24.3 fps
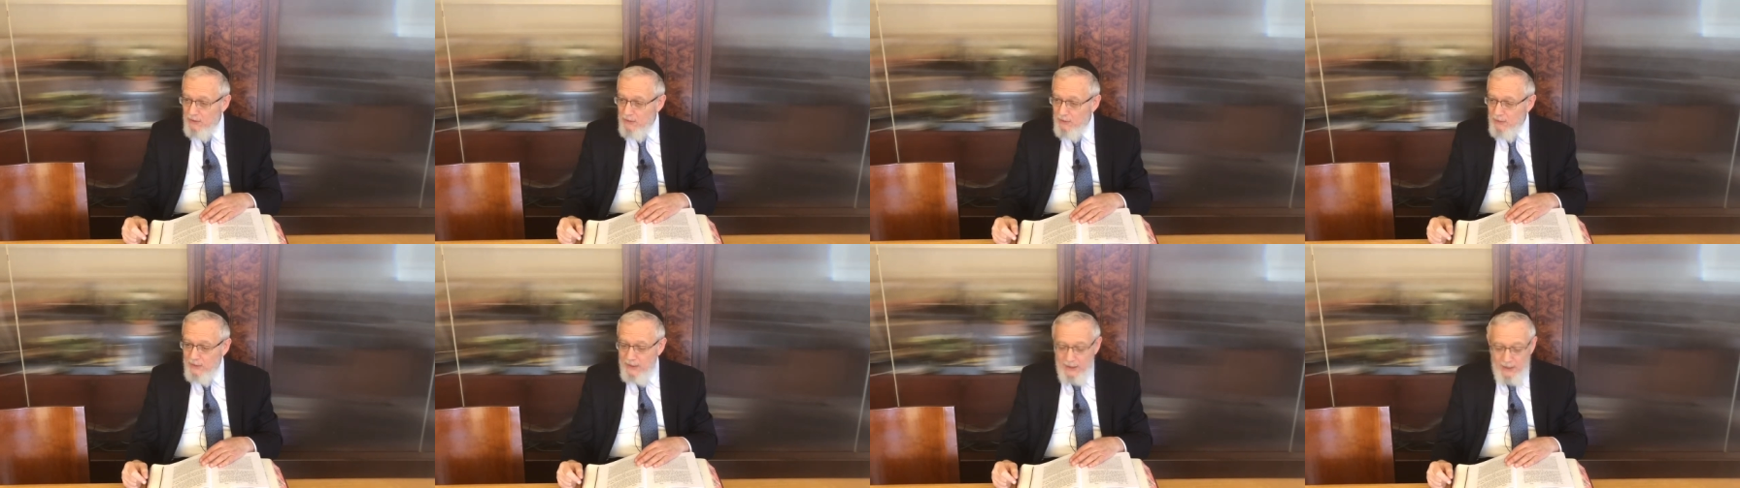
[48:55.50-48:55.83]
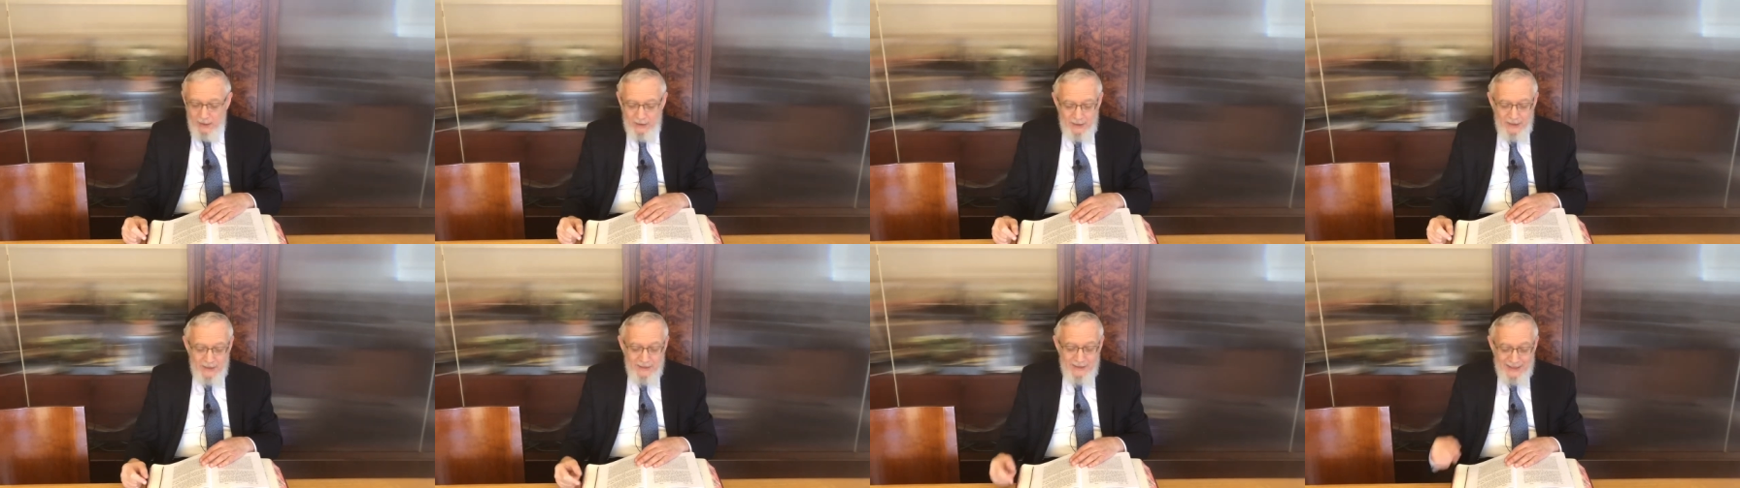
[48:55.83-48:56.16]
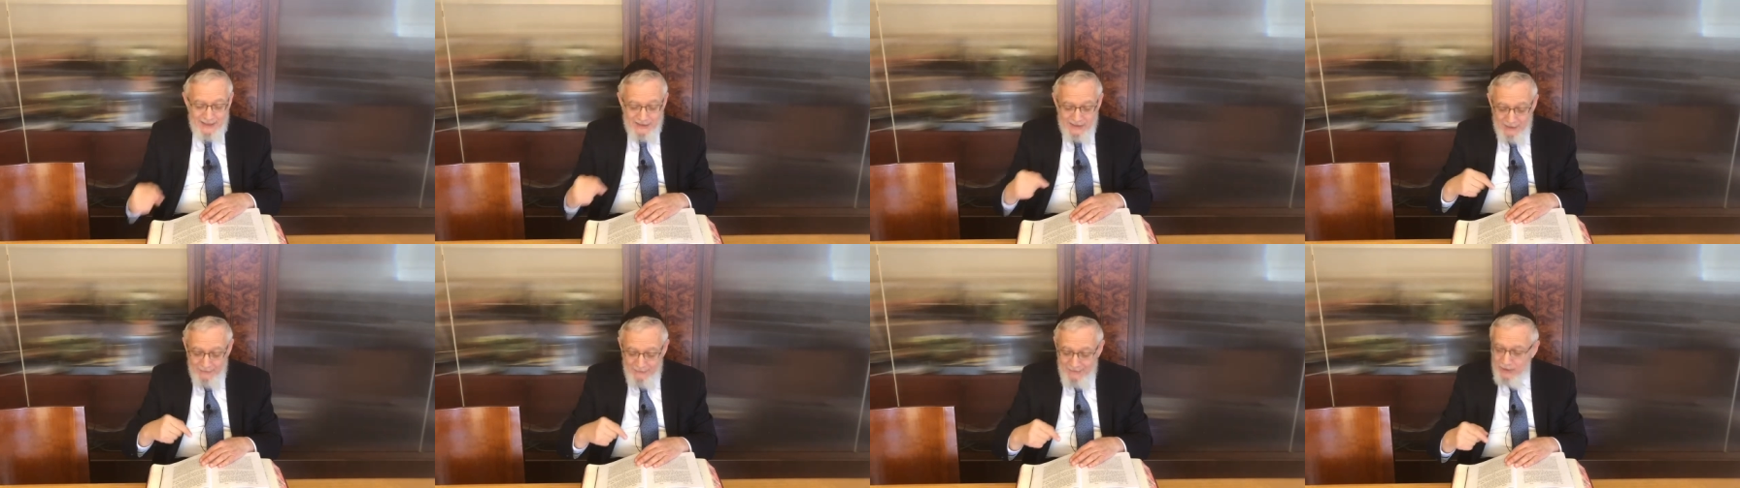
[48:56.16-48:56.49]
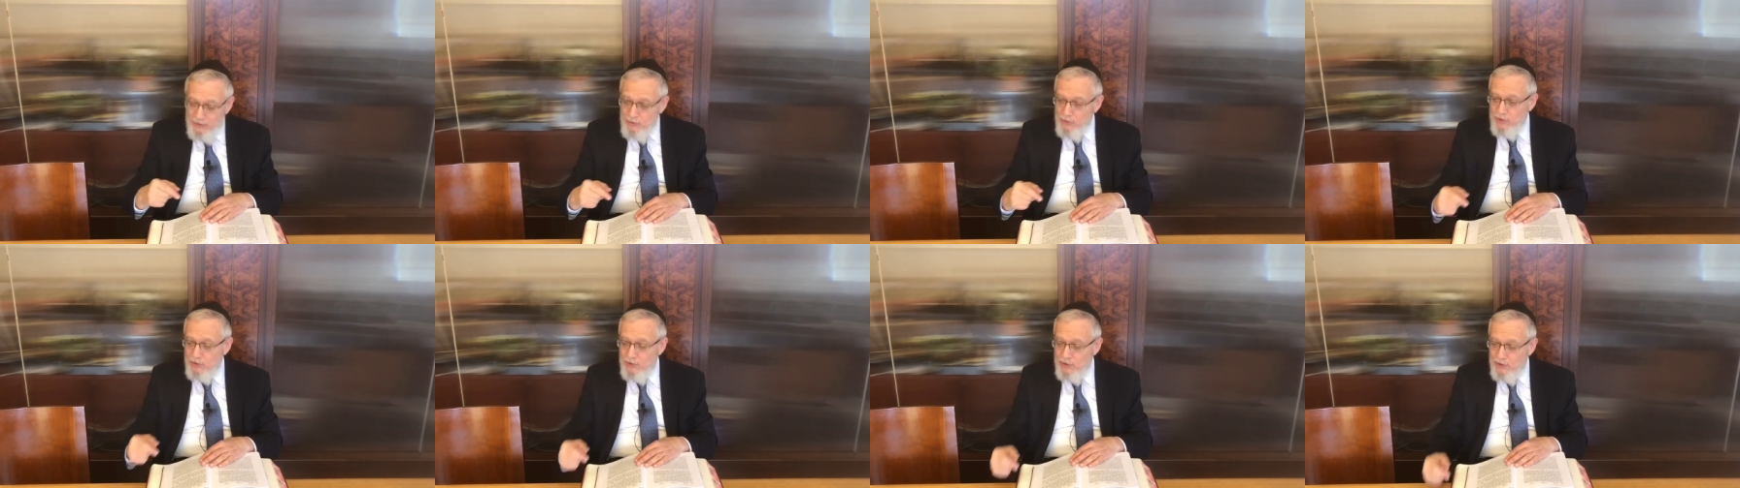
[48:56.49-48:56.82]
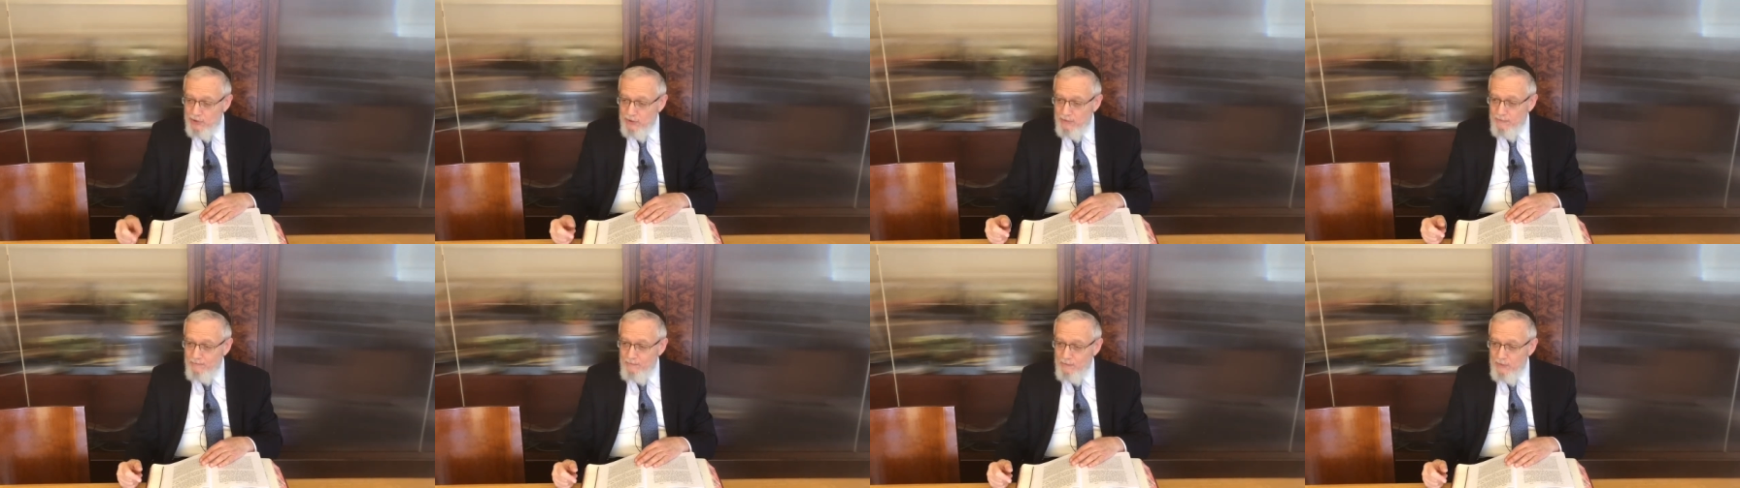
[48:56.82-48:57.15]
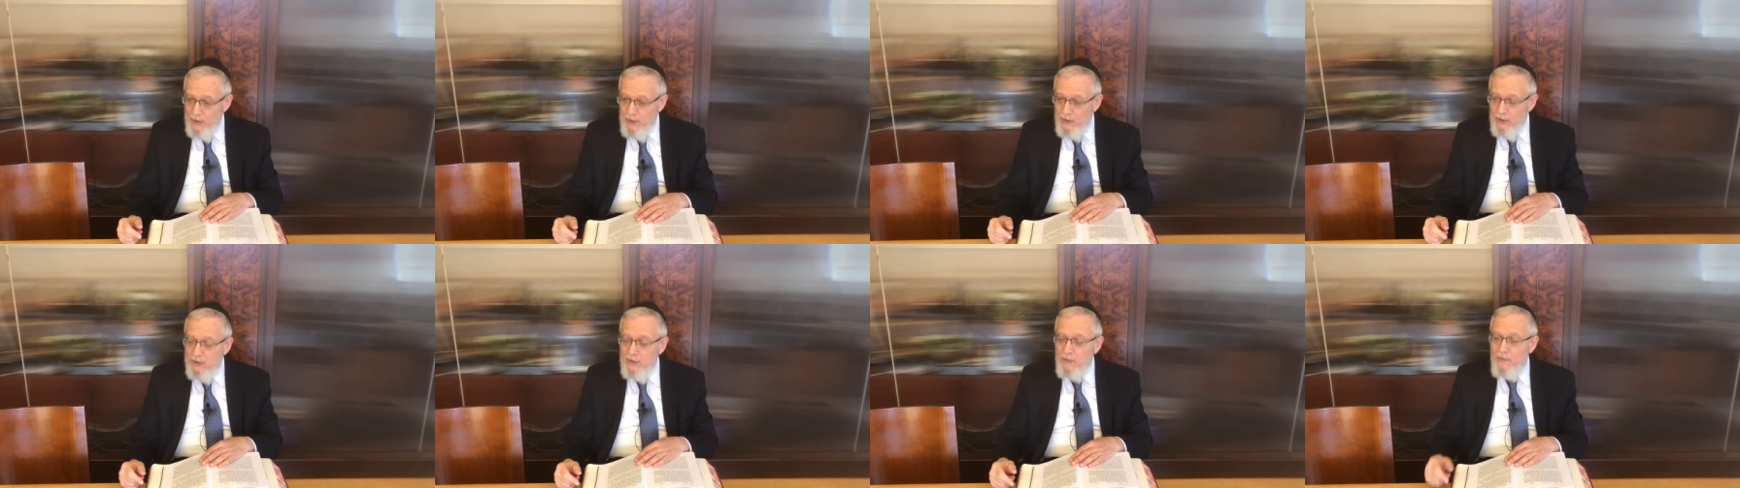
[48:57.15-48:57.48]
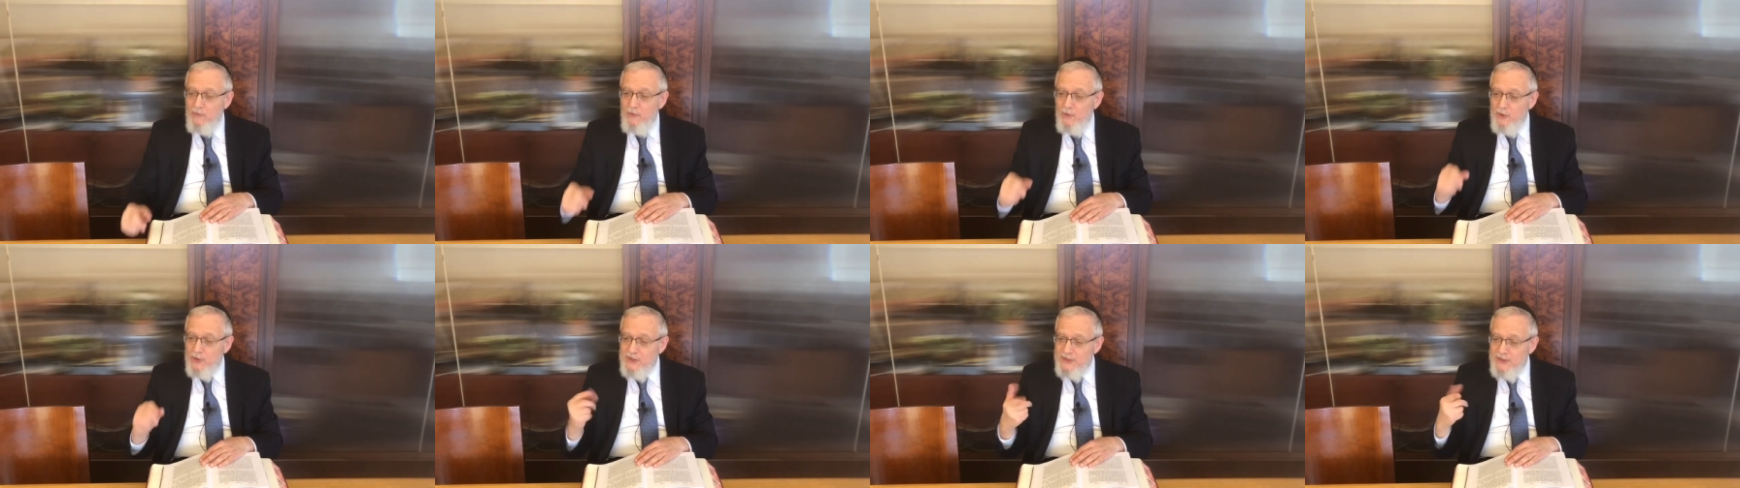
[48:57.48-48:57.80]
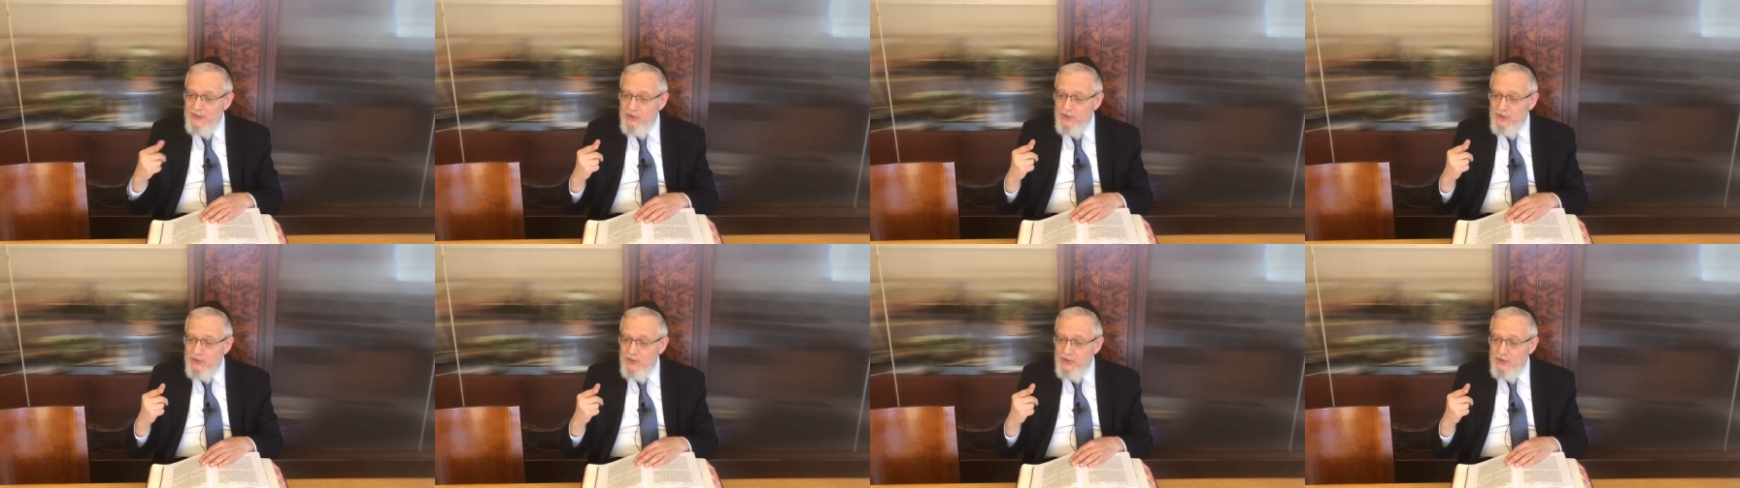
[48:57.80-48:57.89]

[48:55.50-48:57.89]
Okay, and that's the midrash. The first